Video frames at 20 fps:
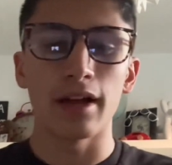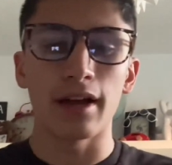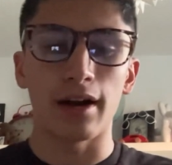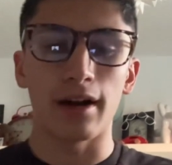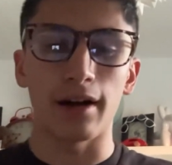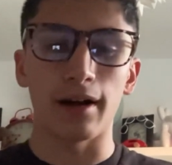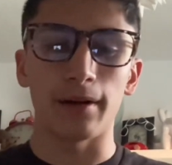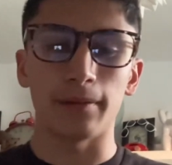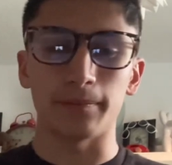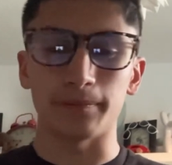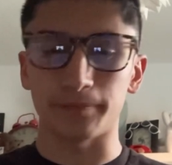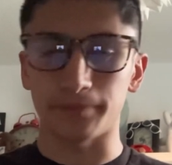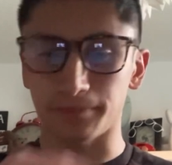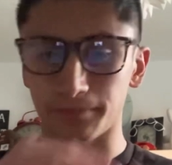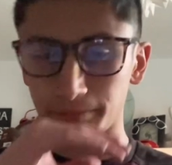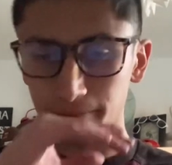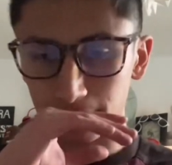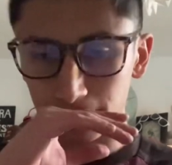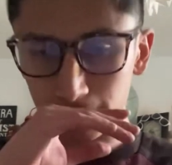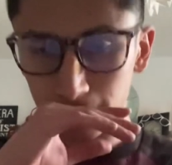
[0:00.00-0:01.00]

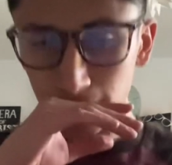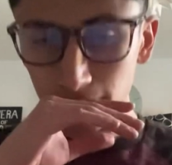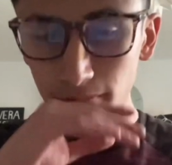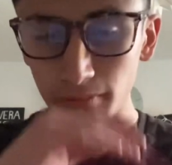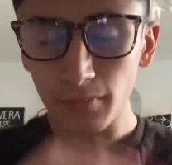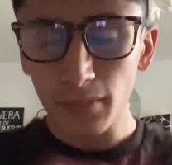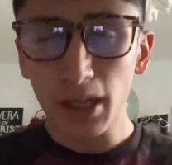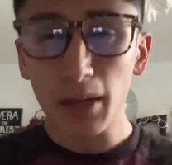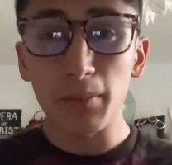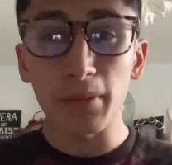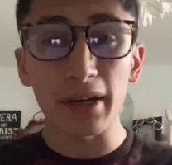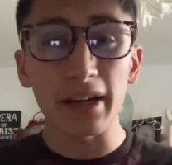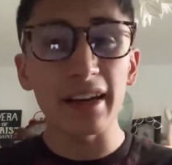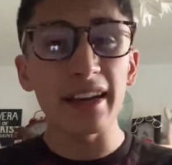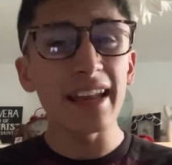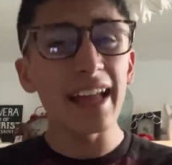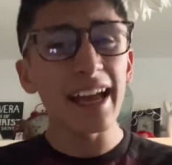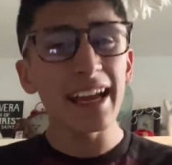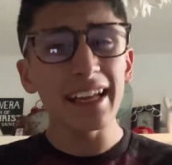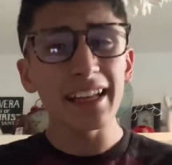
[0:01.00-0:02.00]
But a
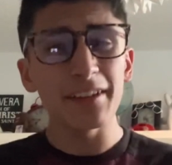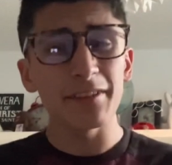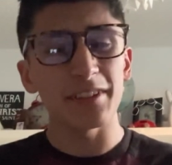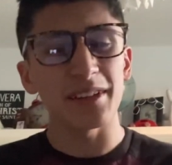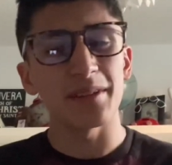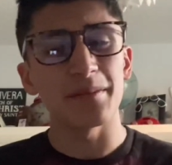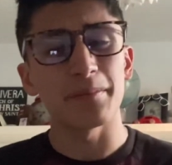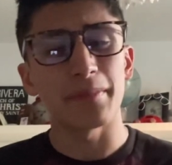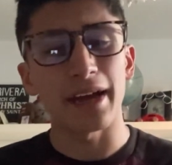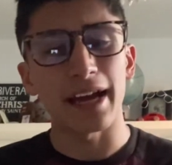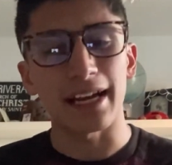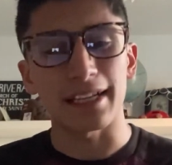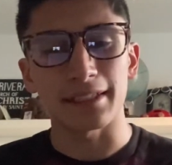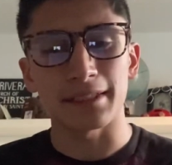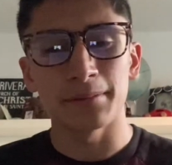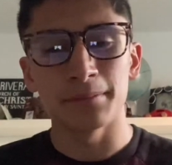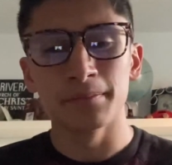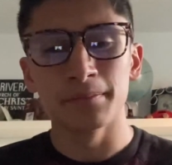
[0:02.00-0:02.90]
negative impact